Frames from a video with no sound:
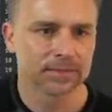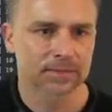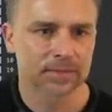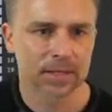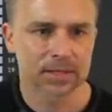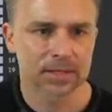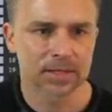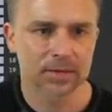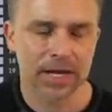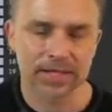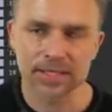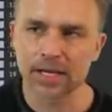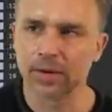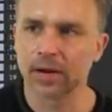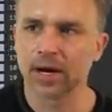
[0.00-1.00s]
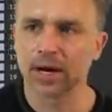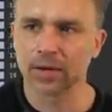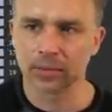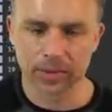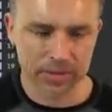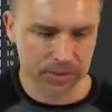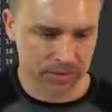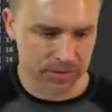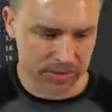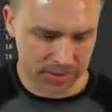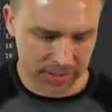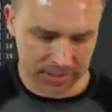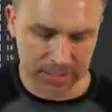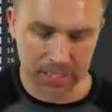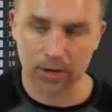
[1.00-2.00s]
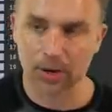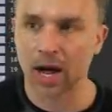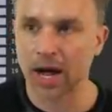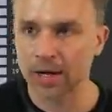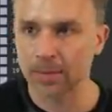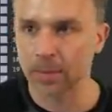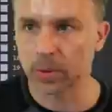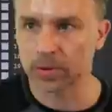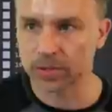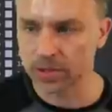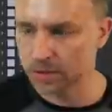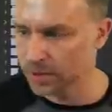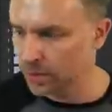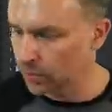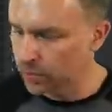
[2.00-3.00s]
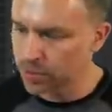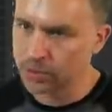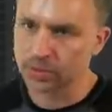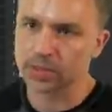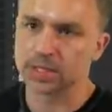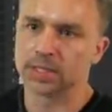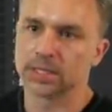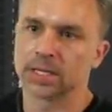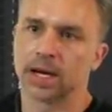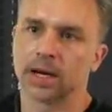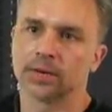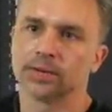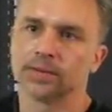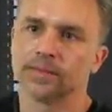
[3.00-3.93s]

So that's how I reduce, that's how I personally reduce it down